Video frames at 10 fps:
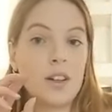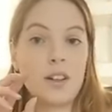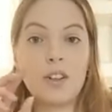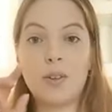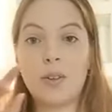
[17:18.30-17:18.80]

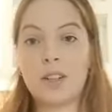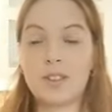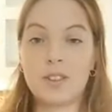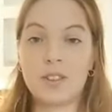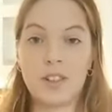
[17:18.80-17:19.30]
you know,
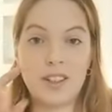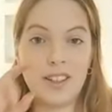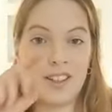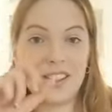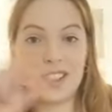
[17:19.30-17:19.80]
letters are
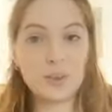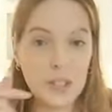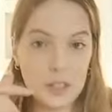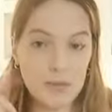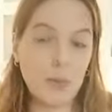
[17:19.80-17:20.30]

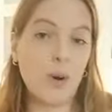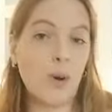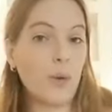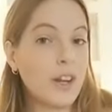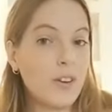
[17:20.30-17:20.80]
switched from
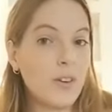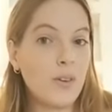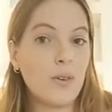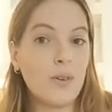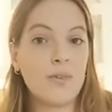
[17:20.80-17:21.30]
what we
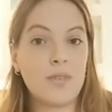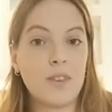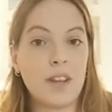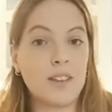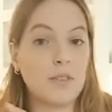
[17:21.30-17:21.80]
know.
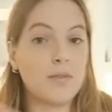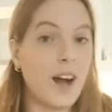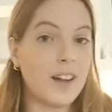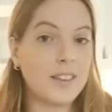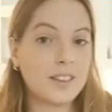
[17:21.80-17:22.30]
Instead of
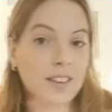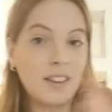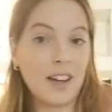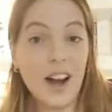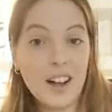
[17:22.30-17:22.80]
ask, they
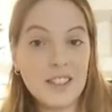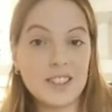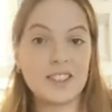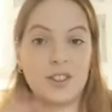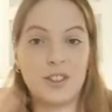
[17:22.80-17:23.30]
say
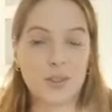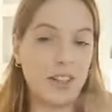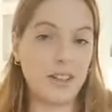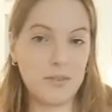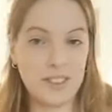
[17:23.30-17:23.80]
ax or
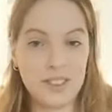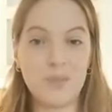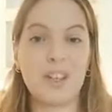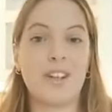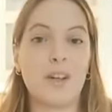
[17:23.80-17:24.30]
whatever,
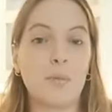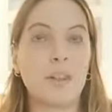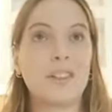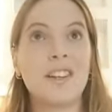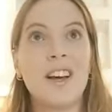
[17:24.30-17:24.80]
stuff like that.
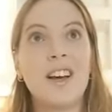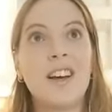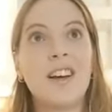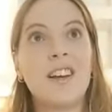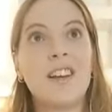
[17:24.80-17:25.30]
But
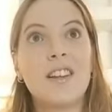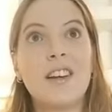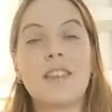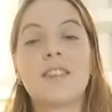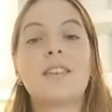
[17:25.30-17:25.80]

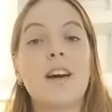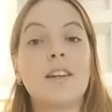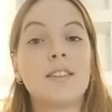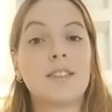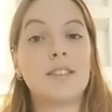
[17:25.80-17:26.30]
it's
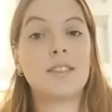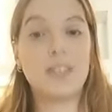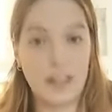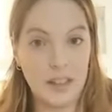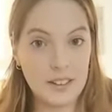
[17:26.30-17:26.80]
not
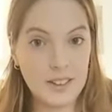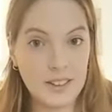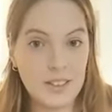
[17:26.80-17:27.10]
science,